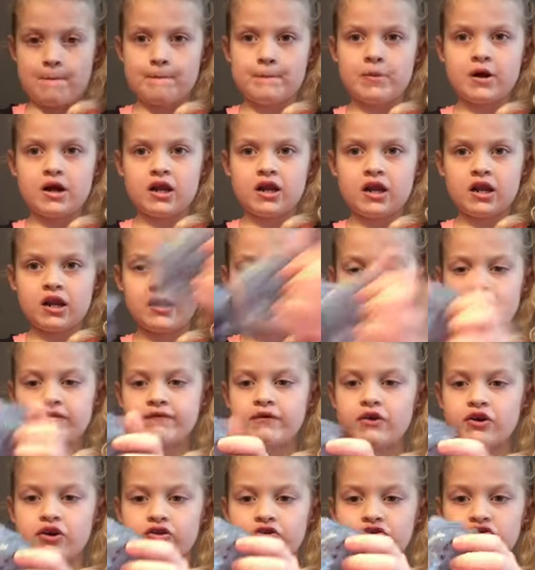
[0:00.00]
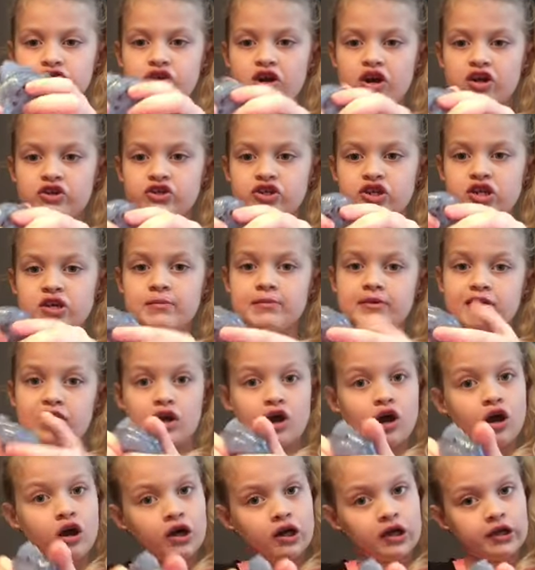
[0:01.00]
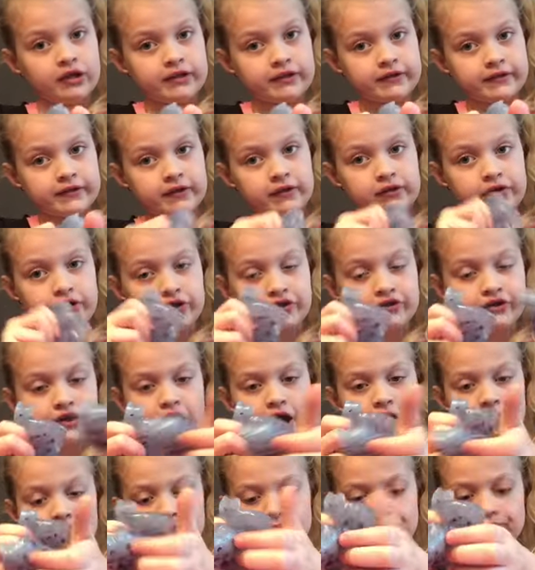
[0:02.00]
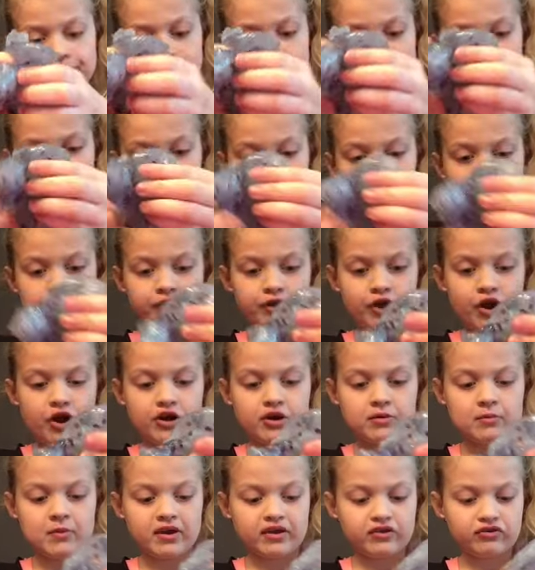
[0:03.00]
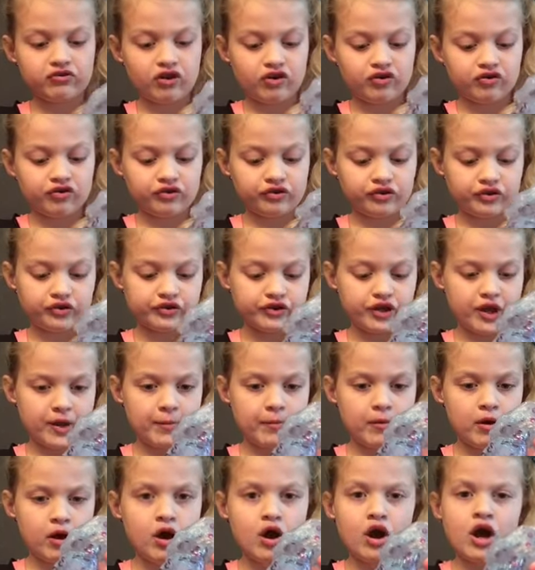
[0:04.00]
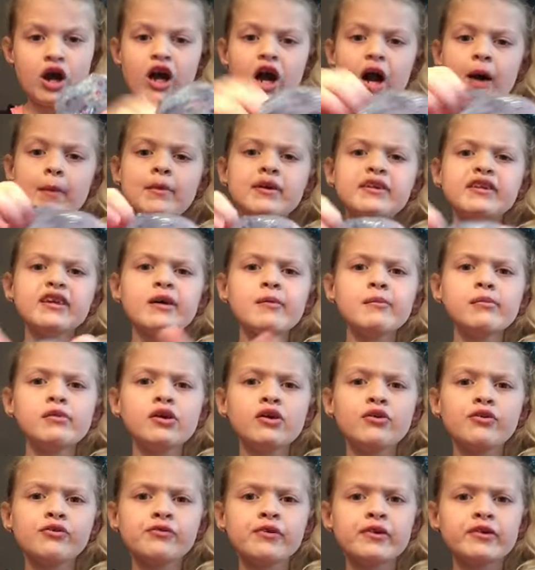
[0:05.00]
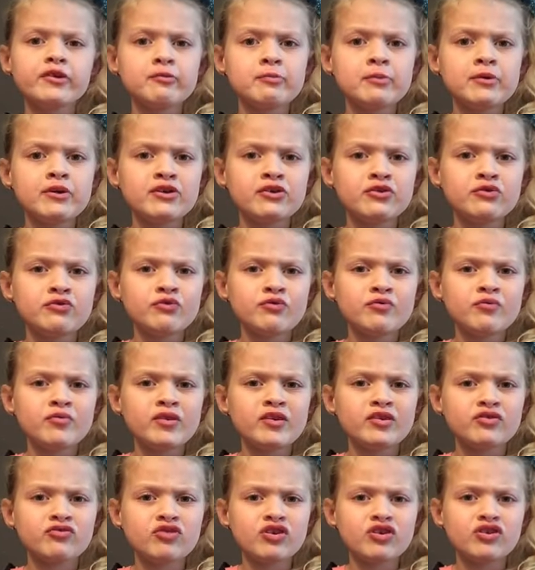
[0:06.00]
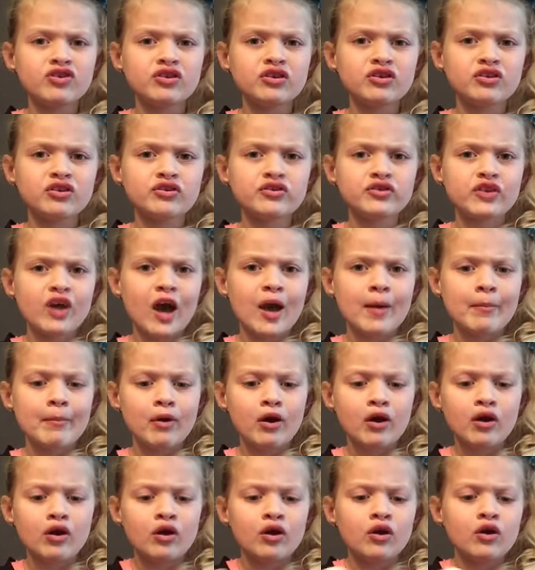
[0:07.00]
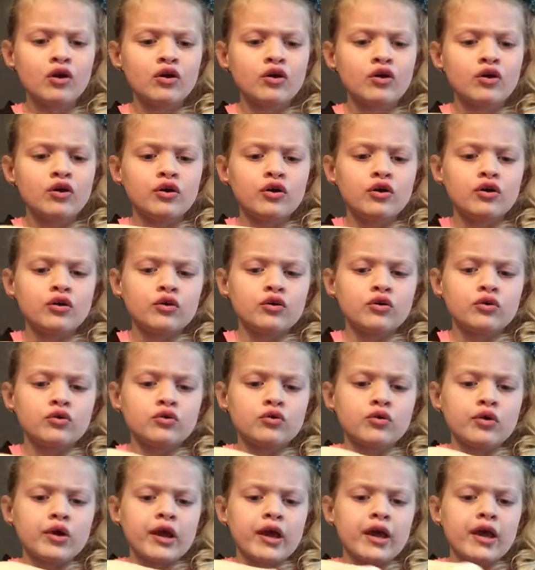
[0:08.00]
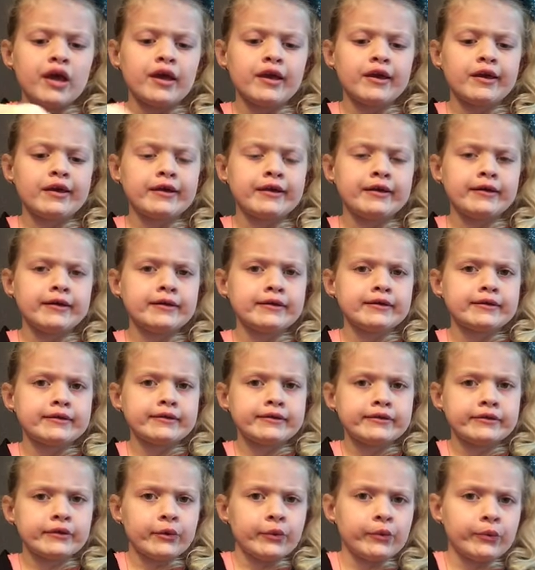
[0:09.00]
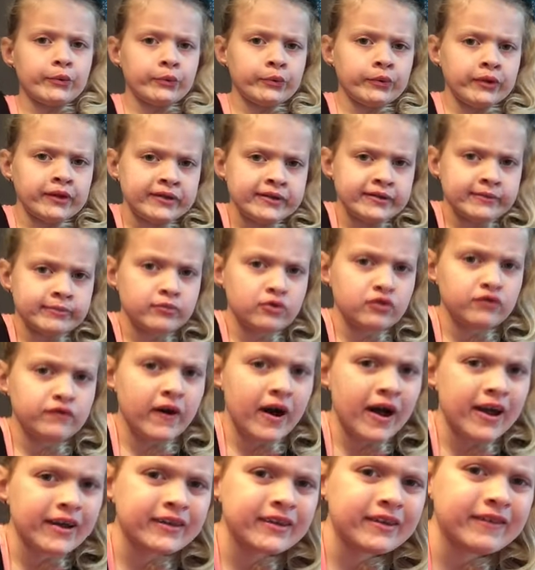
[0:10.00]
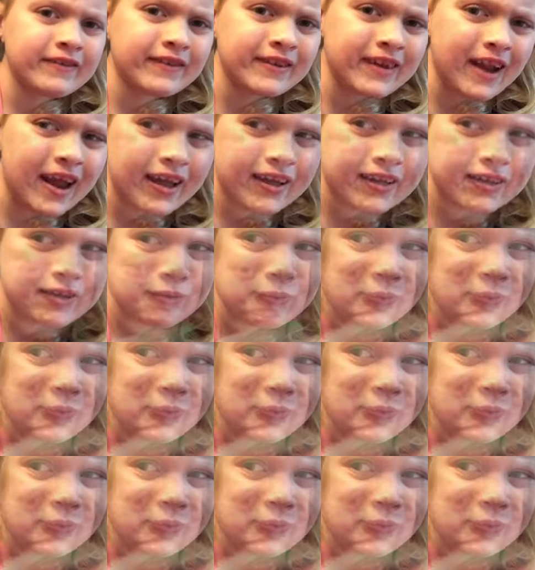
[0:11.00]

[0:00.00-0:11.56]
But it isn't very stretchy because it's clear slime. It's really hard to make stretchy clear slime. Comment down below the recipe to a really stretchy clear slime. Okay, so let's move on to the next.